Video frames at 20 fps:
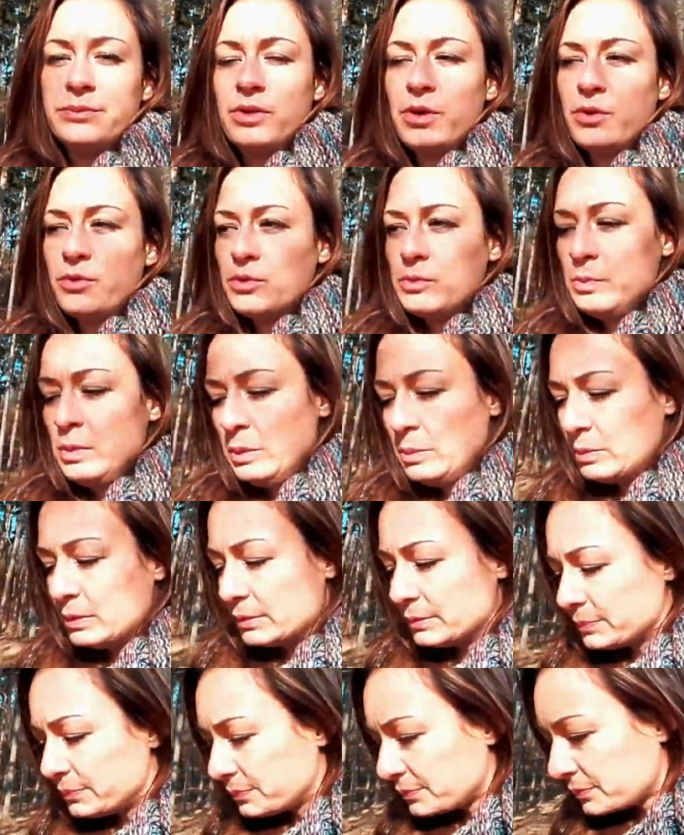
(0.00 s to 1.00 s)
those
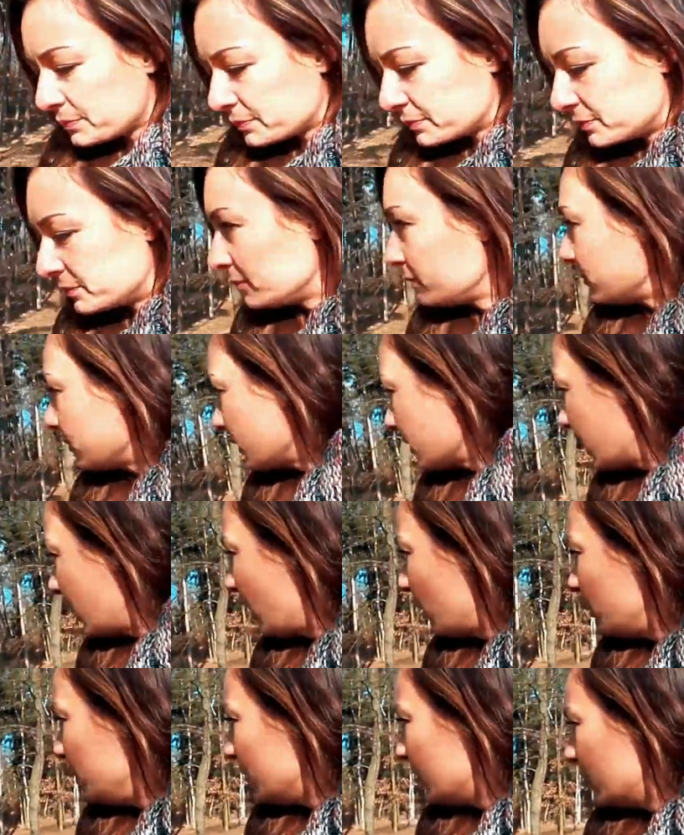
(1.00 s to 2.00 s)
people,
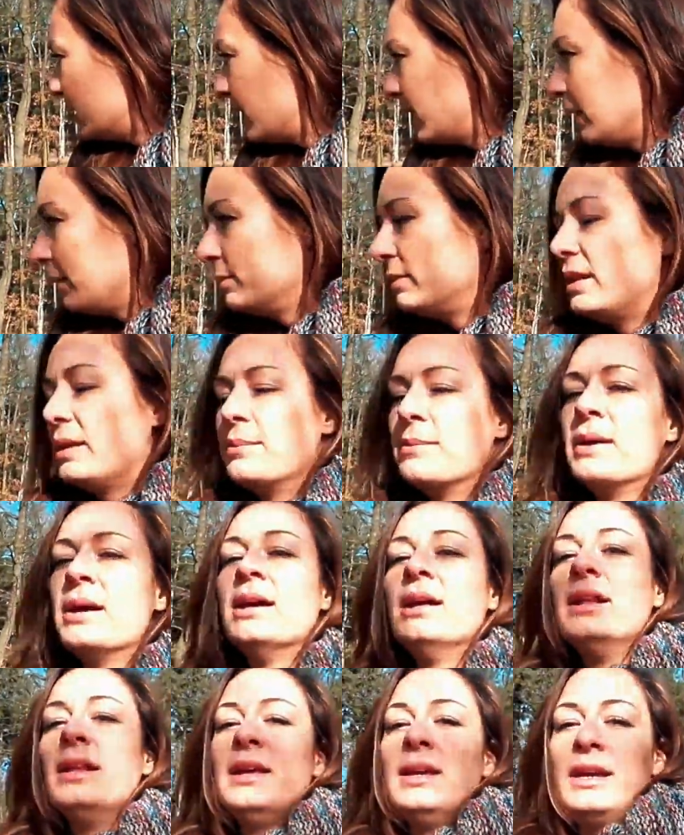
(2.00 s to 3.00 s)
how we can help them
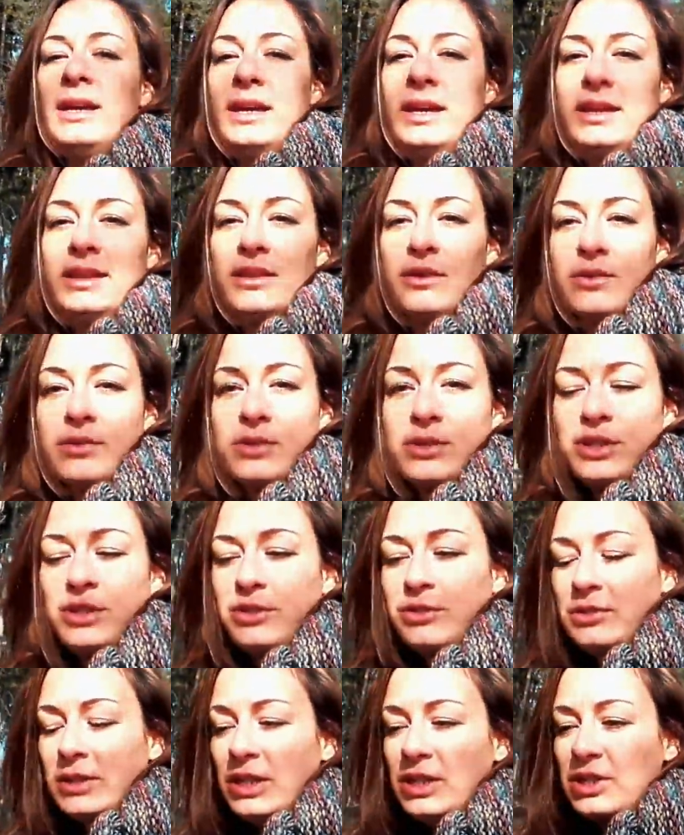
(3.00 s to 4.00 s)
in those
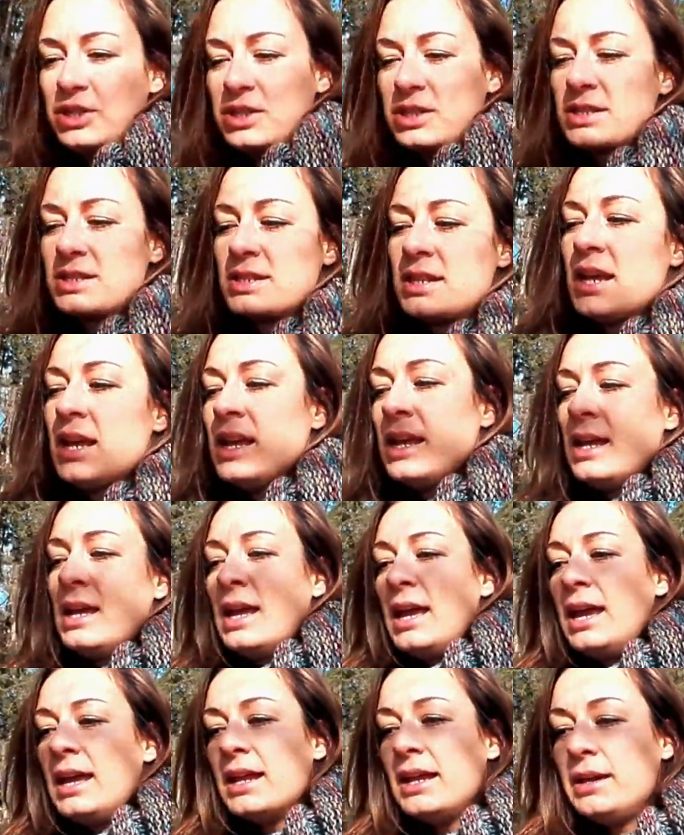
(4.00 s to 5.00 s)
situations.
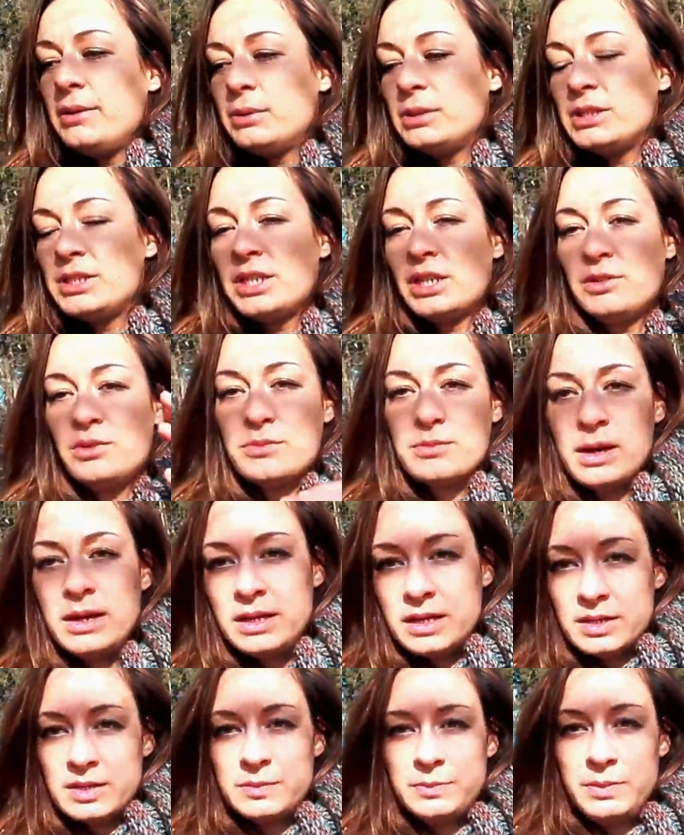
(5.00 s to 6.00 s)
And I will tell you my
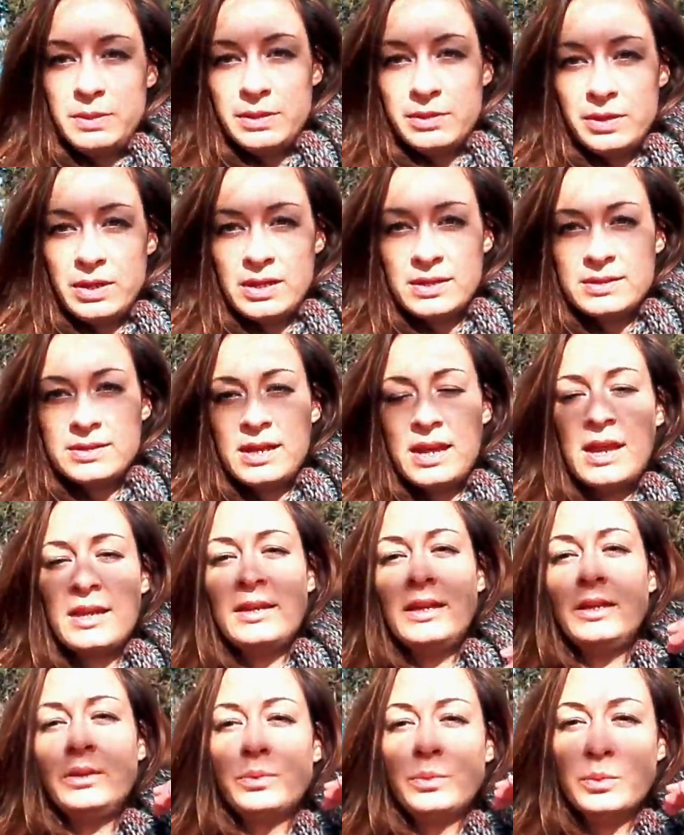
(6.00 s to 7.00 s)
experience,
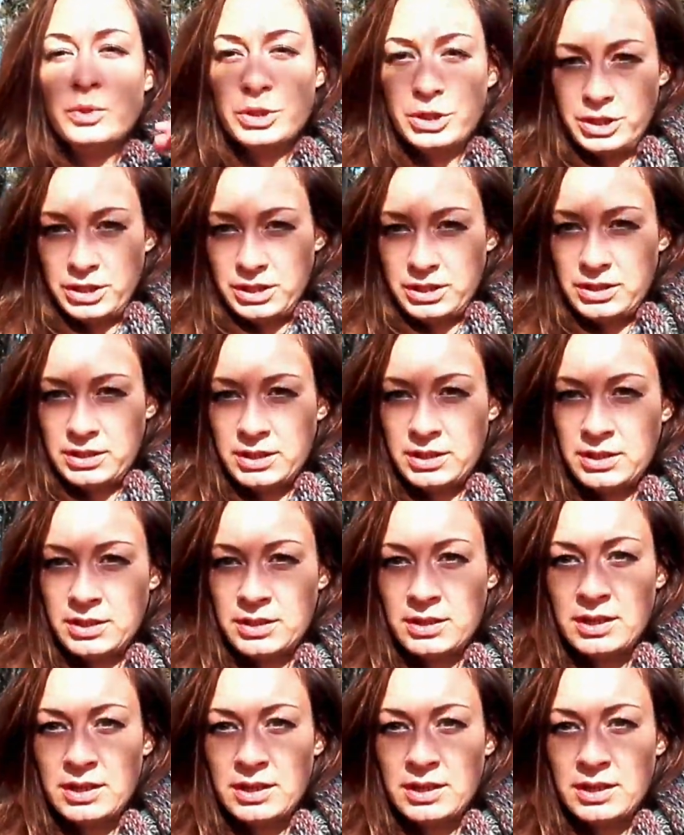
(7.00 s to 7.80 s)
and it worked.